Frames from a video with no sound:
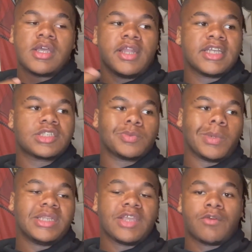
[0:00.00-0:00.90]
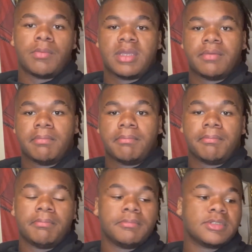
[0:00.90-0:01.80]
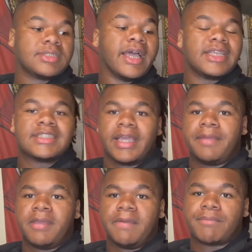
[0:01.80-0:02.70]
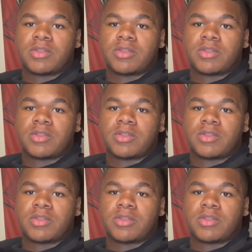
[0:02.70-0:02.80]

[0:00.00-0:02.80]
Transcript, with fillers: That's the weight they want me to like stay in